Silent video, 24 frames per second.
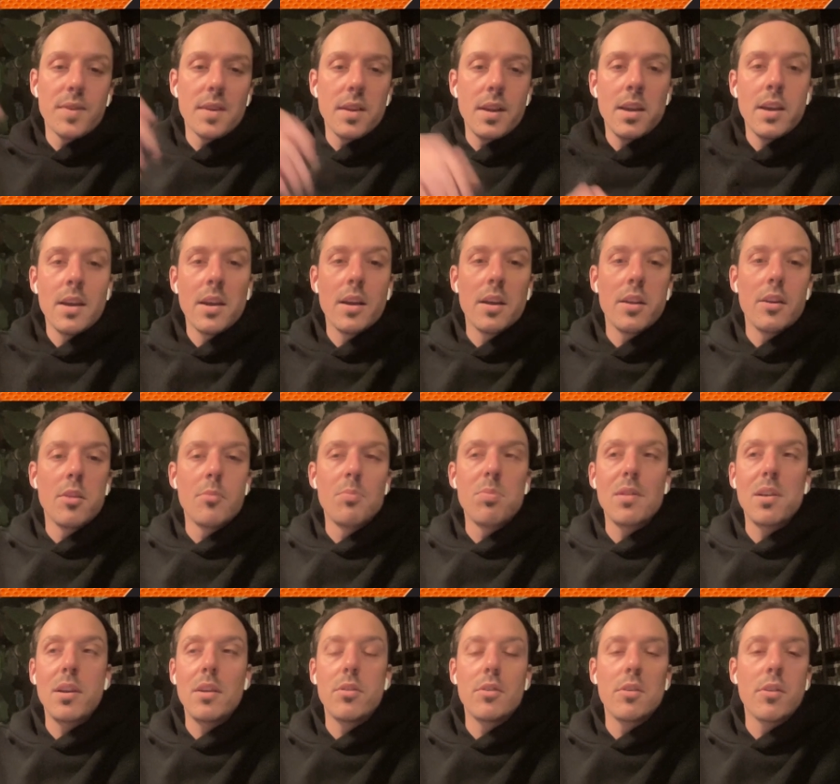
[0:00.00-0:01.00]
and a
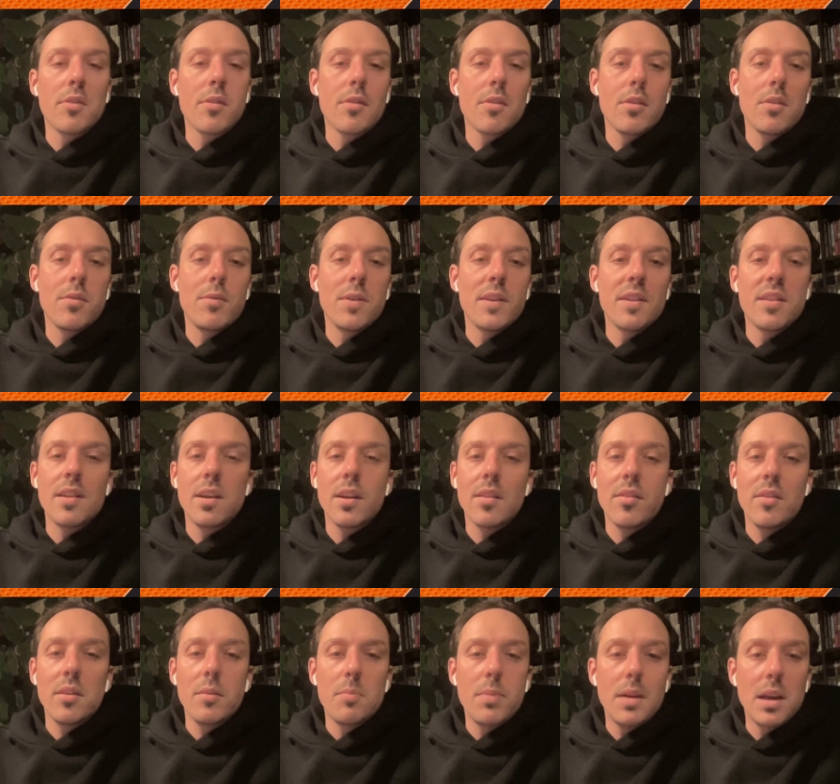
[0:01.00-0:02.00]
player does a
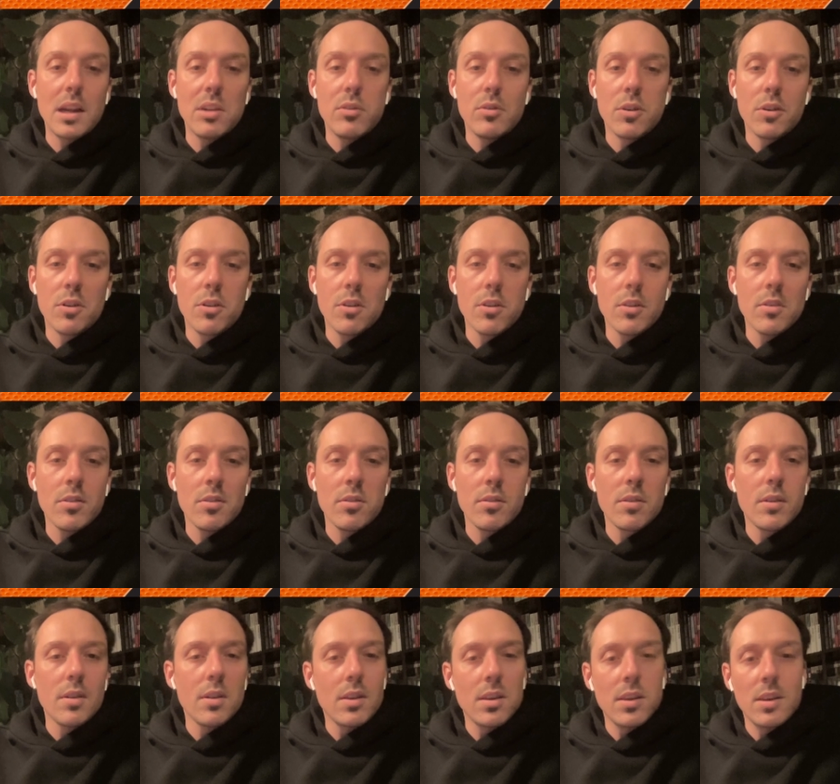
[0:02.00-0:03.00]
fantastic backdoor cut,
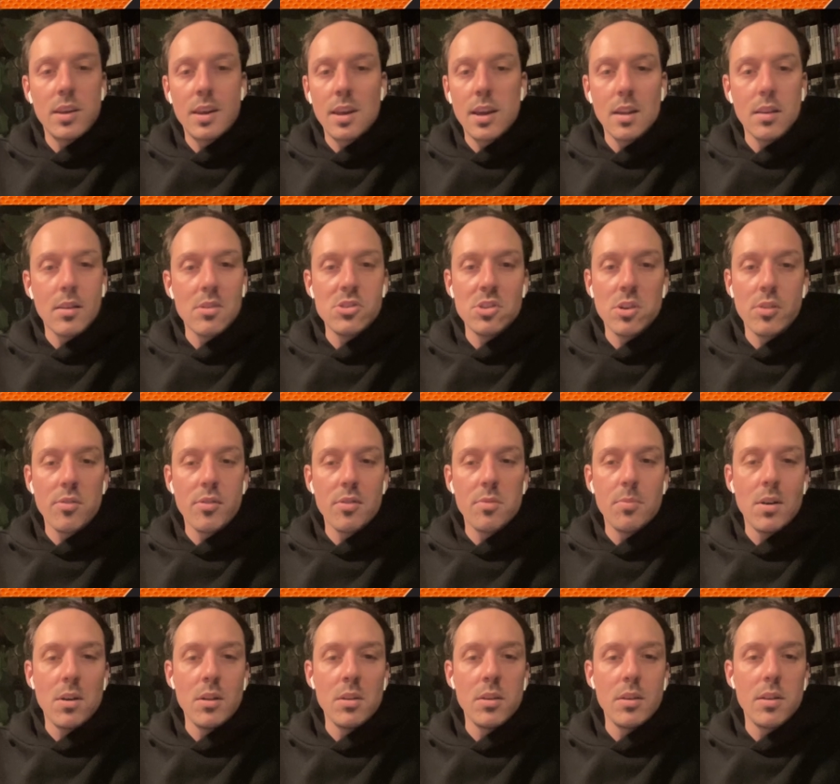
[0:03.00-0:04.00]
catches the
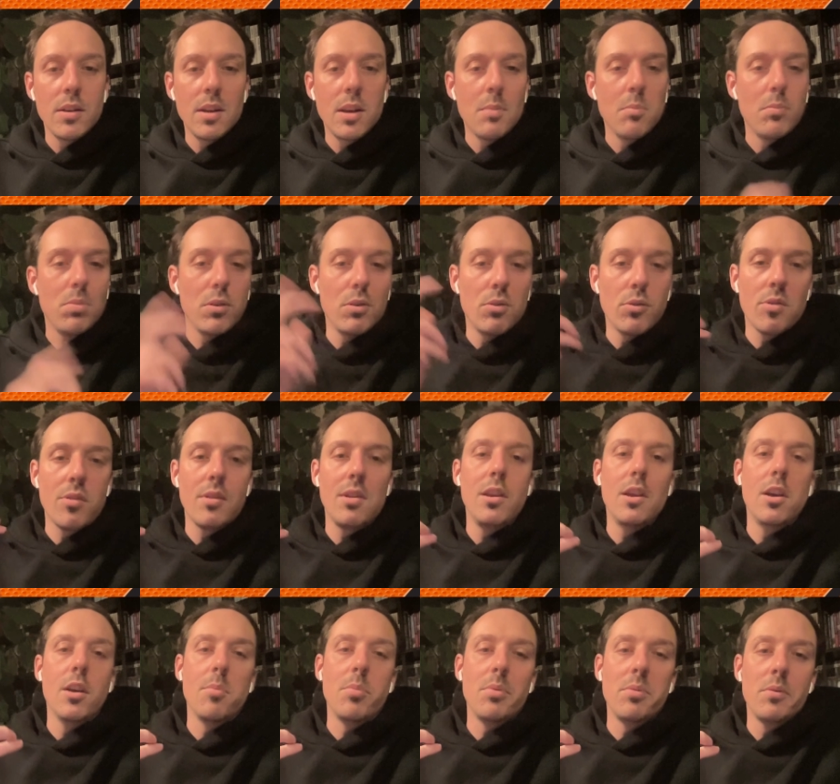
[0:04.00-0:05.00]
ball and blows the
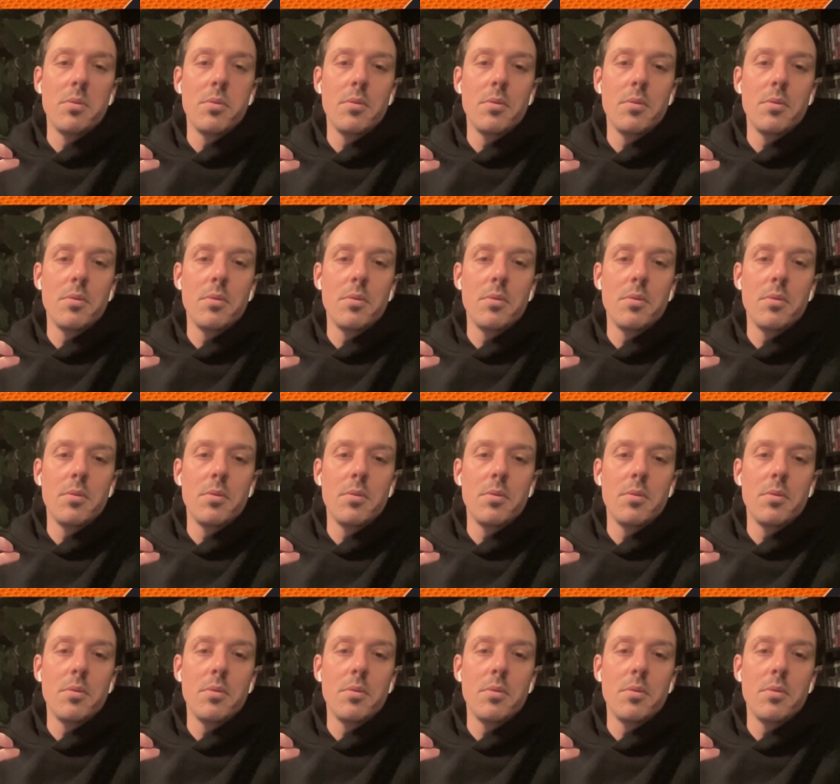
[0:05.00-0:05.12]
layup.